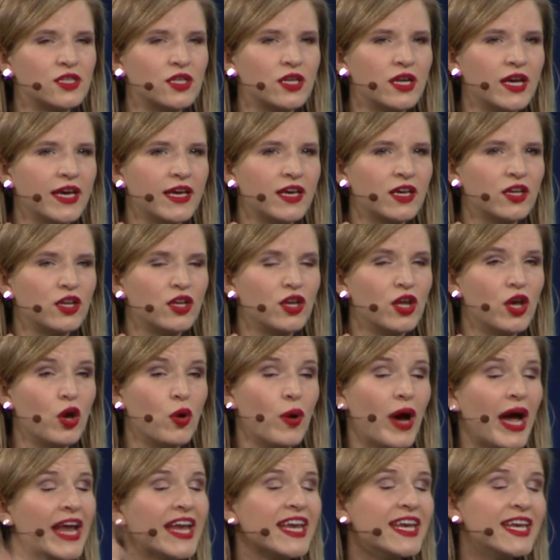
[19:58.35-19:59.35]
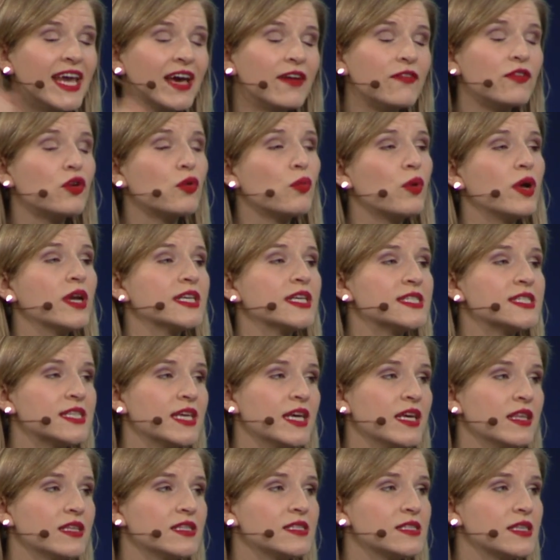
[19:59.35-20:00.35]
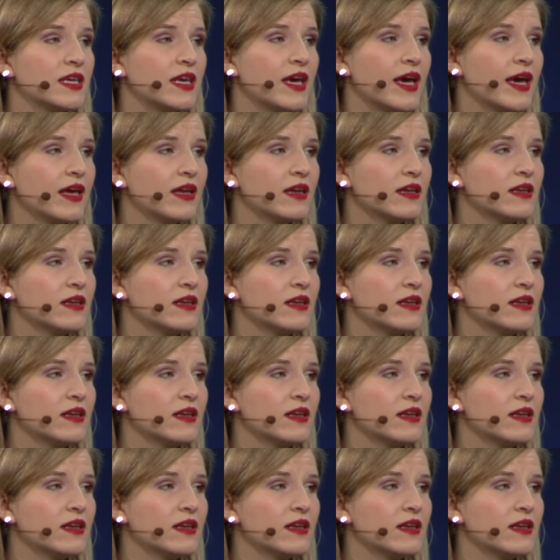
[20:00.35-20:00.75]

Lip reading: that I could know I never want to say this again.